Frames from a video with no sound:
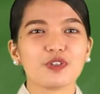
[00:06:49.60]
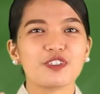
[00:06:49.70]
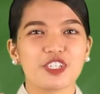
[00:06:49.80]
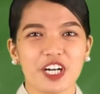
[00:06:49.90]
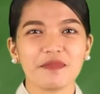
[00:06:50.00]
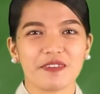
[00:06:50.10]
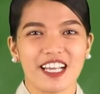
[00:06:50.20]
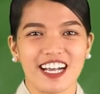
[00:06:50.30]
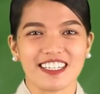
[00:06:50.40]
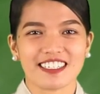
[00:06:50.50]
Good job,
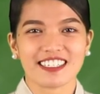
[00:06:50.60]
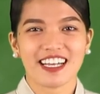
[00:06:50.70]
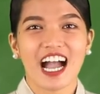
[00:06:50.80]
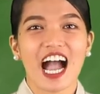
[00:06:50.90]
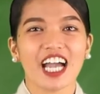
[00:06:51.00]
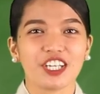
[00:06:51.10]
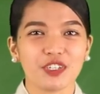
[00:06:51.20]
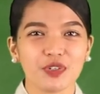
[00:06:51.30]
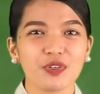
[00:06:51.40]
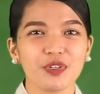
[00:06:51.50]
class! I
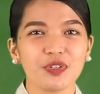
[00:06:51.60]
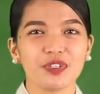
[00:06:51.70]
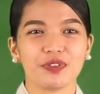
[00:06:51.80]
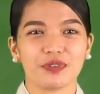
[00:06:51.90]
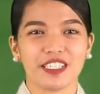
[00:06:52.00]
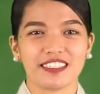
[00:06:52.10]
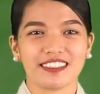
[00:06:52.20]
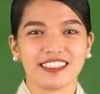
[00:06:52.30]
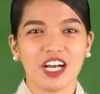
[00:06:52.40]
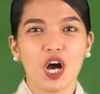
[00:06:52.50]
knew you could do
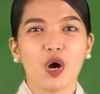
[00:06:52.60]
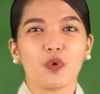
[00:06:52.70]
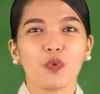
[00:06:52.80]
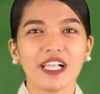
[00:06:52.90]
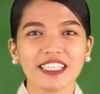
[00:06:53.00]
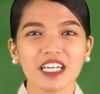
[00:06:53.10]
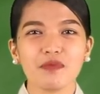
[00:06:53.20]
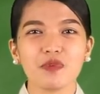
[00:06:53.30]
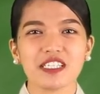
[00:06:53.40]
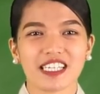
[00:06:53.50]
it.
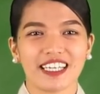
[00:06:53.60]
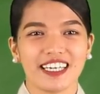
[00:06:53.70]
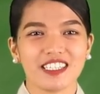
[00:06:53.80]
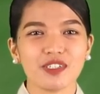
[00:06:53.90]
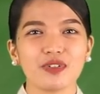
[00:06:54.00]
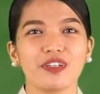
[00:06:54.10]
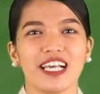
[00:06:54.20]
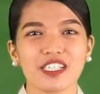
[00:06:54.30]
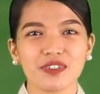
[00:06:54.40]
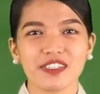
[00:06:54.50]
Welcome once again to
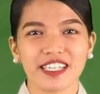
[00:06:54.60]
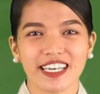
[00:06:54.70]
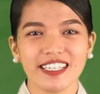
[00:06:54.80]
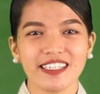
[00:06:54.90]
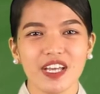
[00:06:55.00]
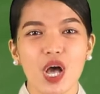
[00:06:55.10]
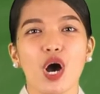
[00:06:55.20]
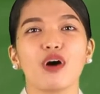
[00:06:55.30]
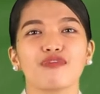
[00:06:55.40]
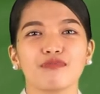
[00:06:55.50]
Lesson 10
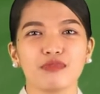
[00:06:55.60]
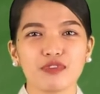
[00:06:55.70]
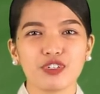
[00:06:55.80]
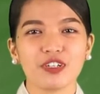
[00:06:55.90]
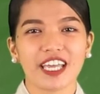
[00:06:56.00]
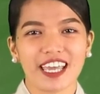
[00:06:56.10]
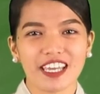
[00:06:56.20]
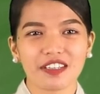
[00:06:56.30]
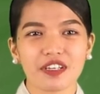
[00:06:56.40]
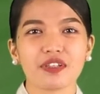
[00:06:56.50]
of Module
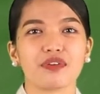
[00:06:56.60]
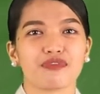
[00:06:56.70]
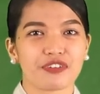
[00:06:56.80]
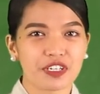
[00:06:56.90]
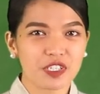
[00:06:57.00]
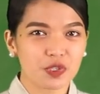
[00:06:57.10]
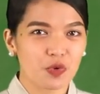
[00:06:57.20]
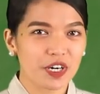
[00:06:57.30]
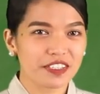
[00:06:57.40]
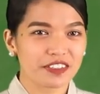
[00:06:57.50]
8 in the first
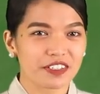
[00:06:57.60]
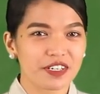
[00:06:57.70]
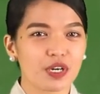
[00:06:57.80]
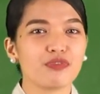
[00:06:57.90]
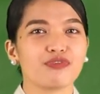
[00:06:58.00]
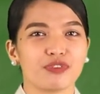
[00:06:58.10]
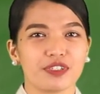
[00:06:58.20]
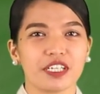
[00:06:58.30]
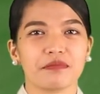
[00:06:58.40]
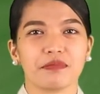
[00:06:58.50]
quarter of
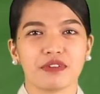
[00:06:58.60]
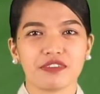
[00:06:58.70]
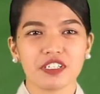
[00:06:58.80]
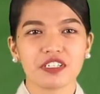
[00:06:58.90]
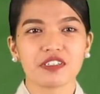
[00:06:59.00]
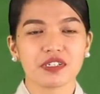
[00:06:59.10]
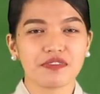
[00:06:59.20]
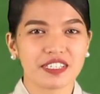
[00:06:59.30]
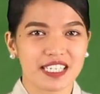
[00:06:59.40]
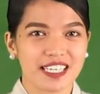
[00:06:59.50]
Food and Beverage
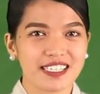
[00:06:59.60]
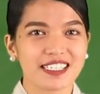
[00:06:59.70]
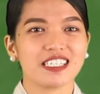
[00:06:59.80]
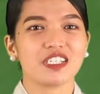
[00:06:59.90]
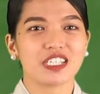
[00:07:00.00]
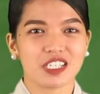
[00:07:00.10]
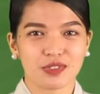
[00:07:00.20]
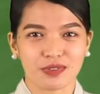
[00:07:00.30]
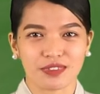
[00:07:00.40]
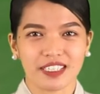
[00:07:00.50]
Services in
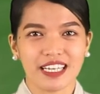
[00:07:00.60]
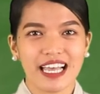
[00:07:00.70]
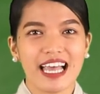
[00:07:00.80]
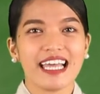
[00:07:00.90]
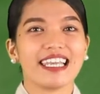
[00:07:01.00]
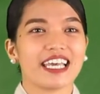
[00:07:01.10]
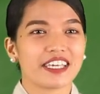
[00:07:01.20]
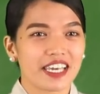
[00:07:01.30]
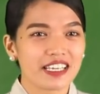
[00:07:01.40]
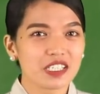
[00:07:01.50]
situ,
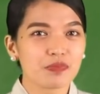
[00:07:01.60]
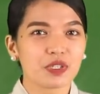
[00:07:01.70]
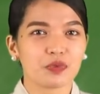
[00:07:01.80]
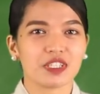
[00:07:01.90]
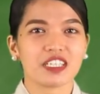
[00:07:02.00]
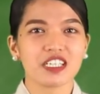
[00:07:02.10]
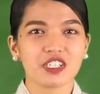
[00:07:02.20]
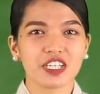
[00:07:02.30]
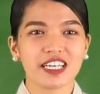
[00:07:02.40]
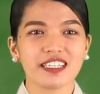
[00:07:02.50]
liaise between
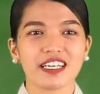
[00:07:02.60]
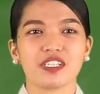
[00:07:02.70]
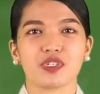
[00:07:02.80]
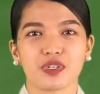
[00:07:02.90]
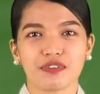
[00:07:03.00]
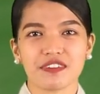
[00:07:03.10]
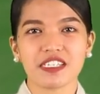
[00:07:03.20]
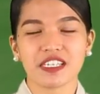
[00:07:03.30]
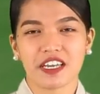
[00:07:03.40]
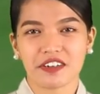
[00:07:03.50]
kitchen and
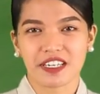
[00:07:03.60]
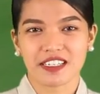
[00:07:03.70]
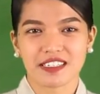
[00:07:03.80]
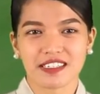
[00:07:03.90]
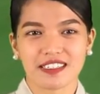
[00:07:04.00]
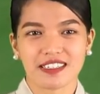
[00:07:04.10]
service areas.